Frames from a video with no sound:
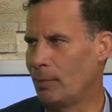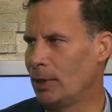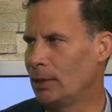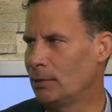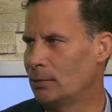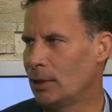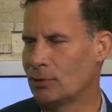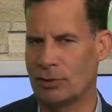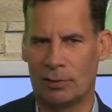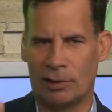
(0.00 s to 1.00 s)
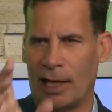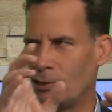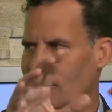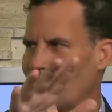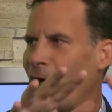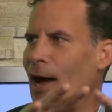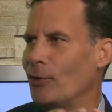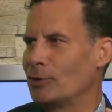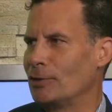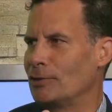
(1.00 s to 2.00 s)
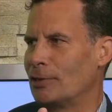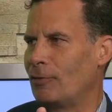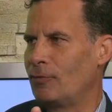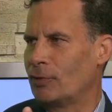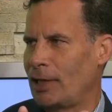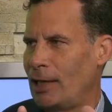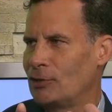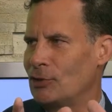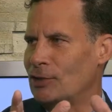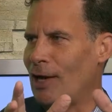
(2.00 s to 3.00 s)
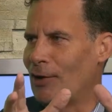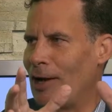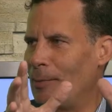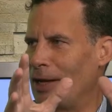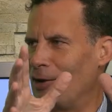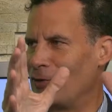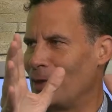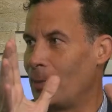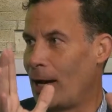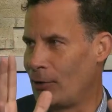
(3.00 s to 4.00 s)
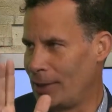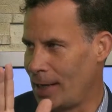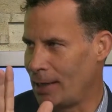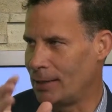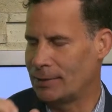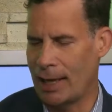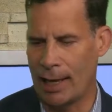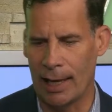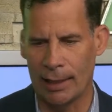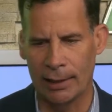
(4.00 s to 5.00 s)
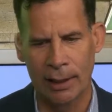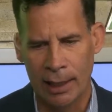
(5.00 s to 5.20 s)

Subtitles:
I mean, there's tens of thousands of cases now coming over the mountain at us, and